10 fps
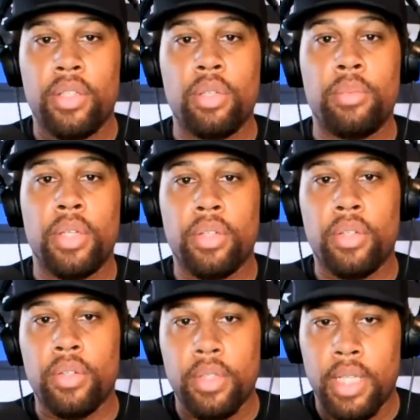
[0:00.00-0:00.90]
You'll be on your
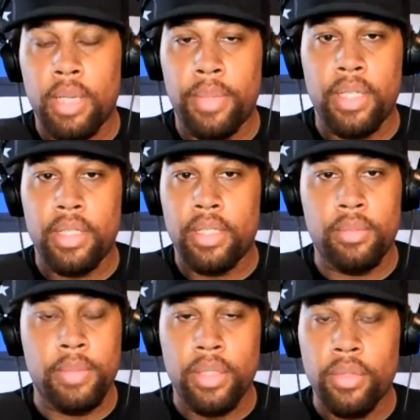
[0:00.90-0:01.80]
own in that, and, and there'll
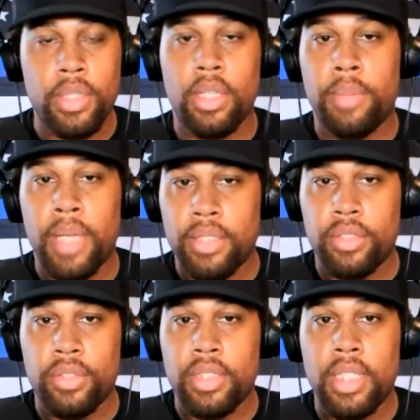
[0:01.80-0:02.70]
be no one in the
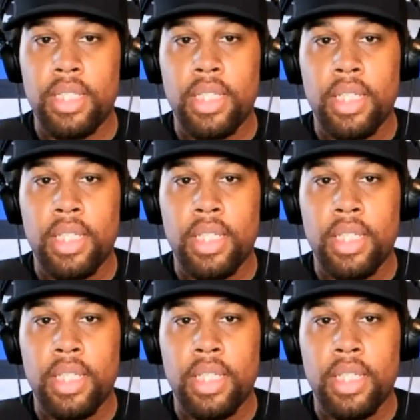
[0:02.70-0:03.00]
passenger seat.